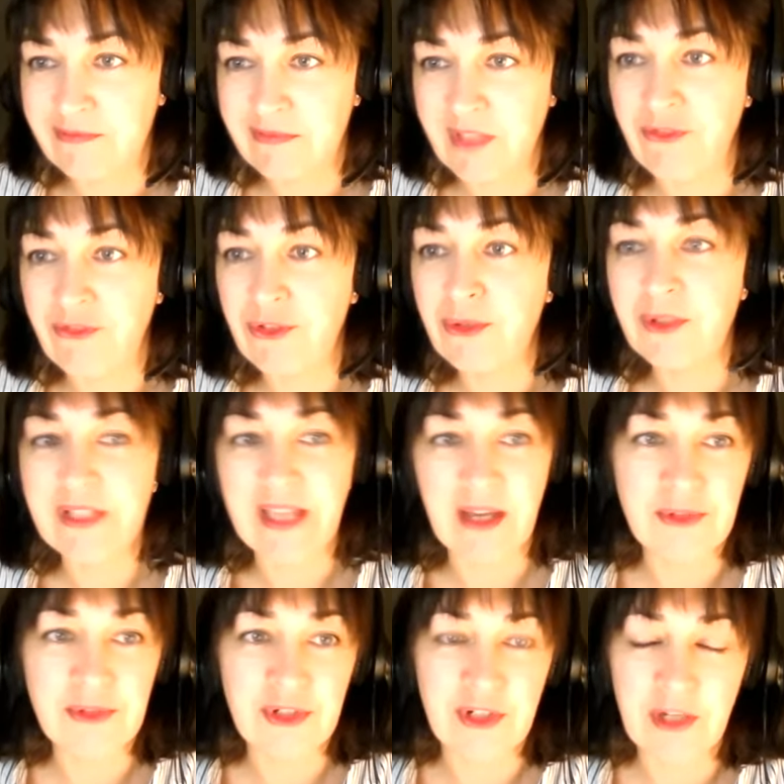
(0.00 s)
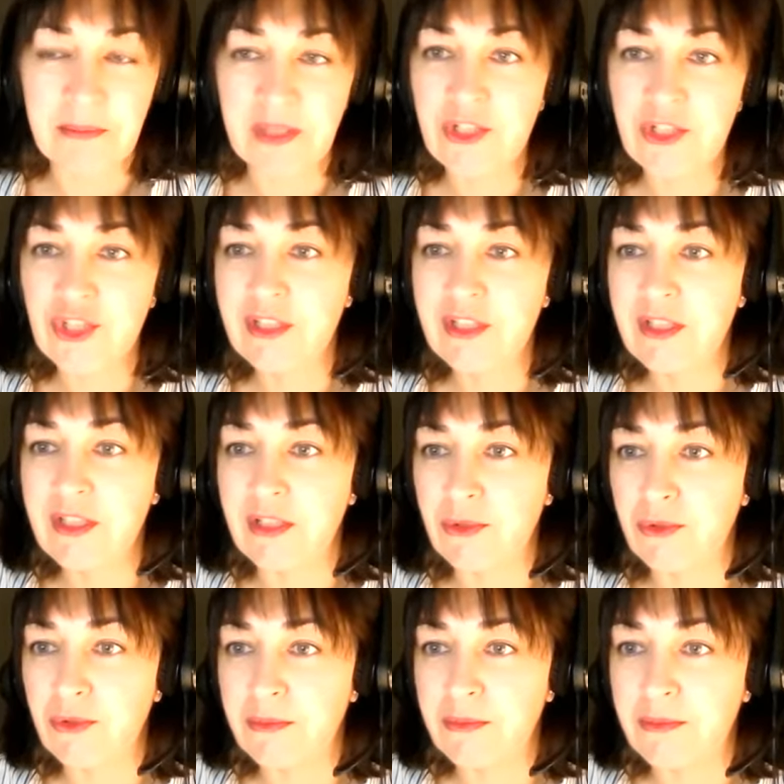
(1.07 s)
If you encounter a patient in
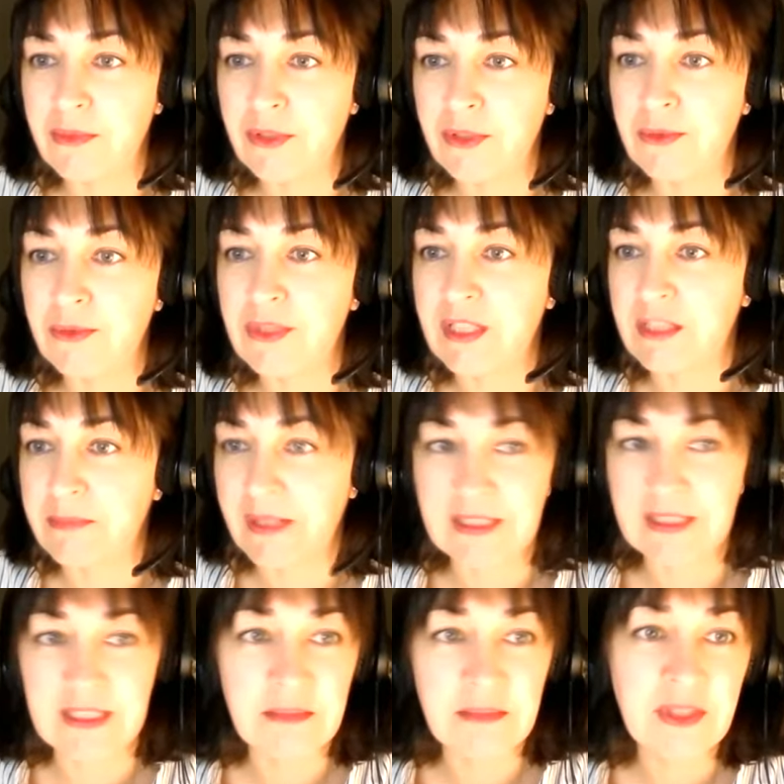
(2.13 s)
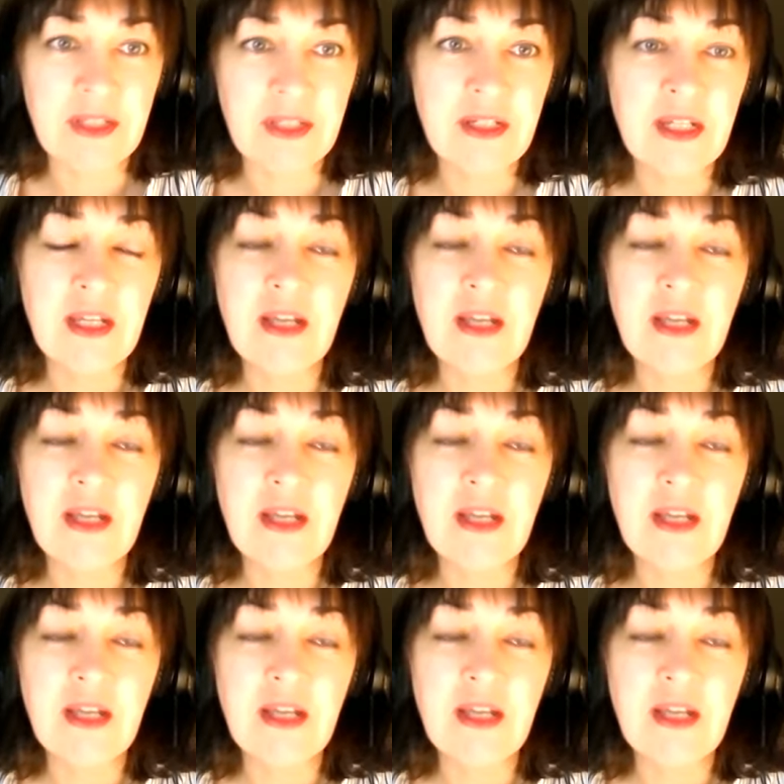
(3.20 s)
whom you suspect TTP,